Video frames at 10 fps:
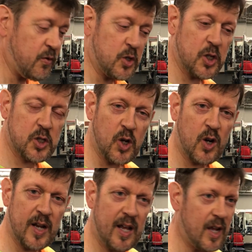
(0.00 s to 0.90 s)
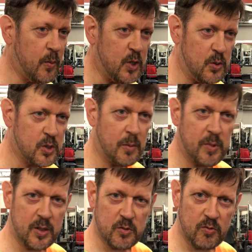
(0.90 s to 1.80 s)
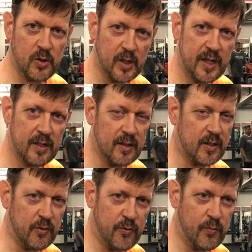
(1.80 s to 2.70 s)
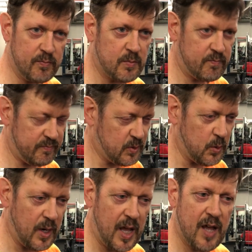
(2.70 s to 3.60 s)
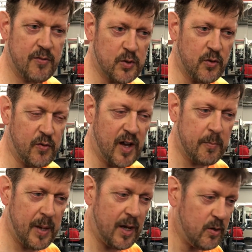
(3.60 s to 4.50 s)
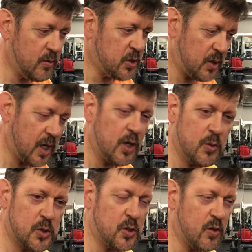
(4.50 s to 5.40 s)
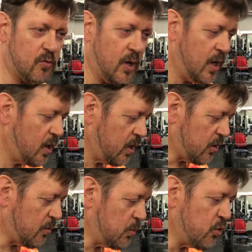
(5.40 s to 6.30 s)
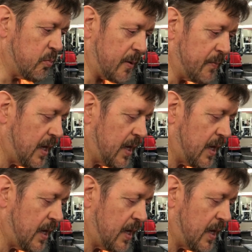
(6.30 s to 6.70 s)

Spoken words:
If you're just starting out, I would use something real light, like a 2.5 to a 5 pounder until you get used to the movement.